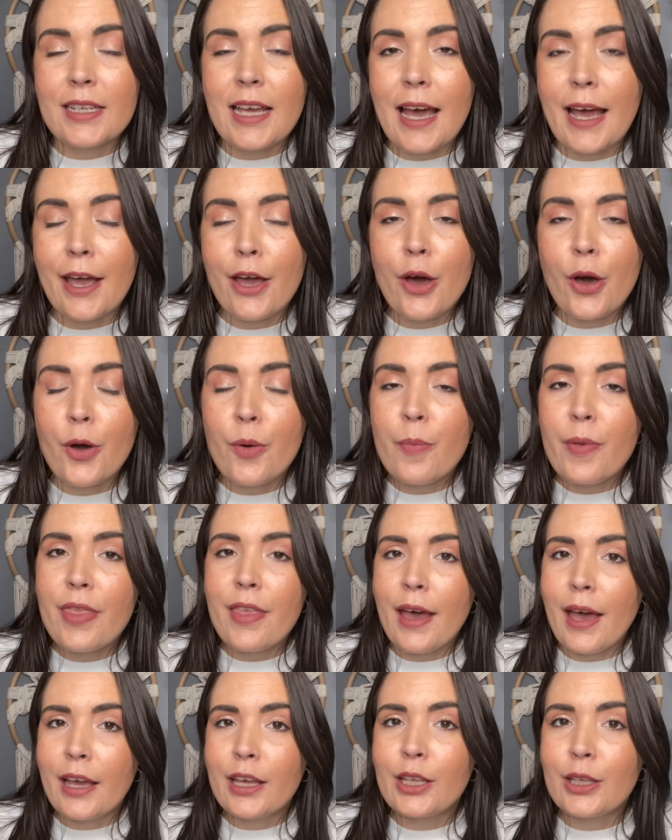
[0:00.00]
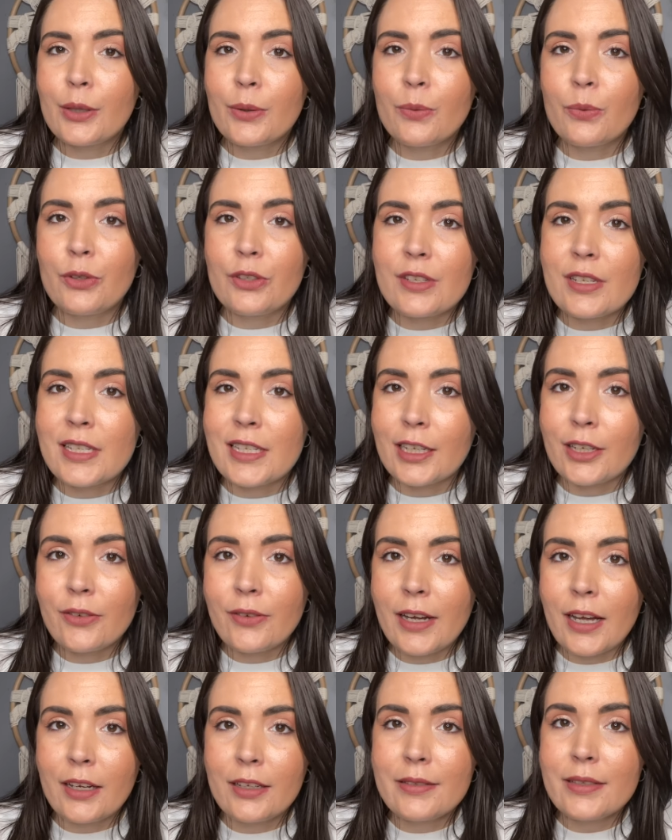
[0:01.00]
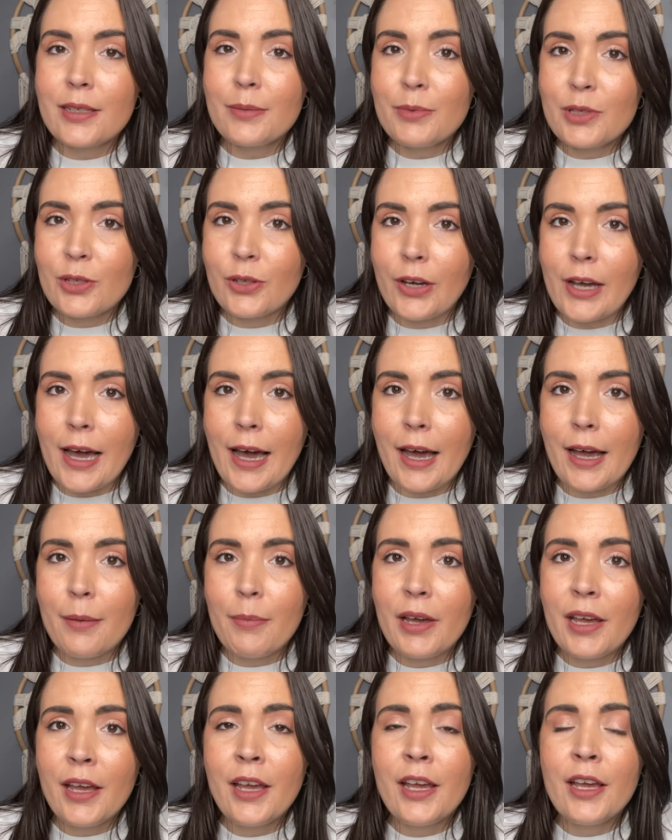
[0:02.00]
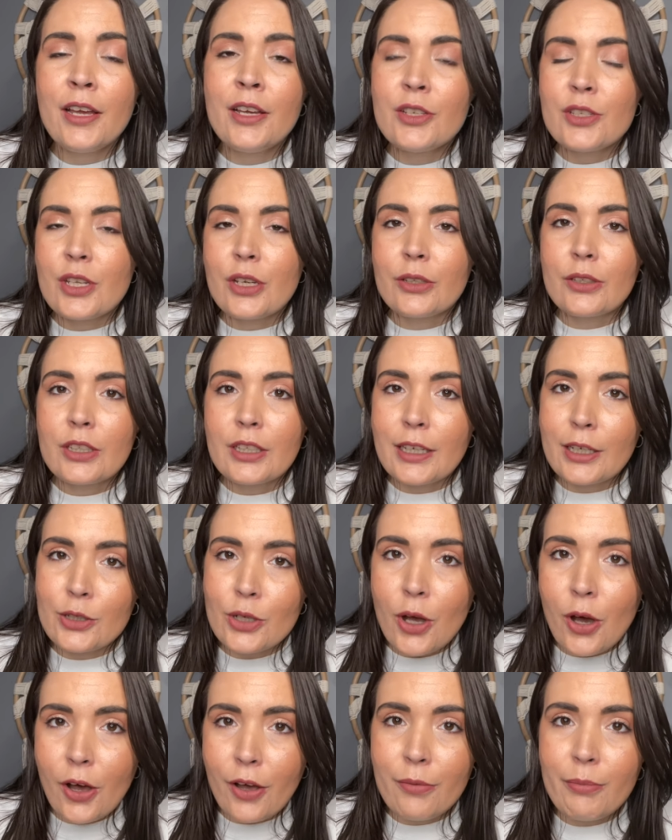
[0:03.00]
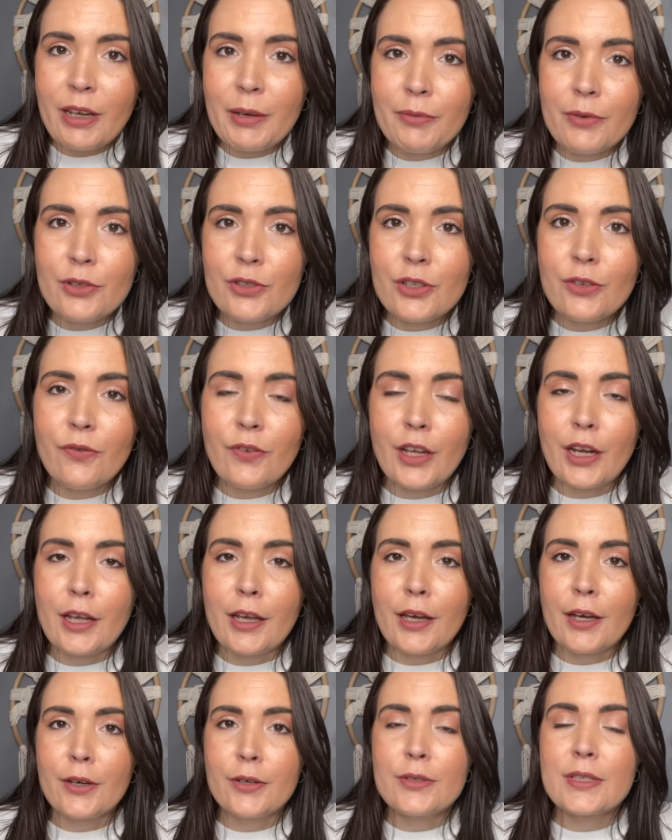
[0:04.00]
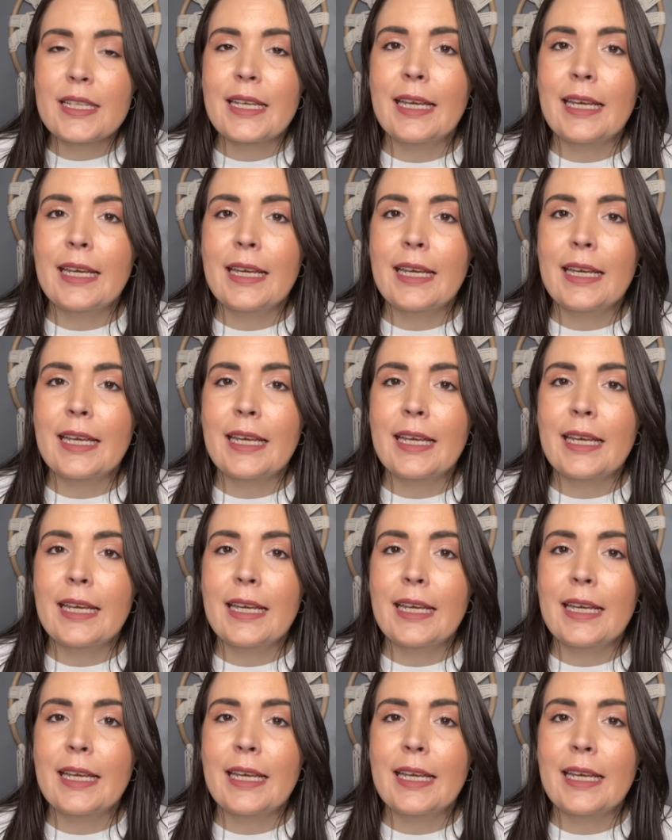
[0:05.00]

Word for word: I hope that you will stick around and subscribe so you can catch all my future videos.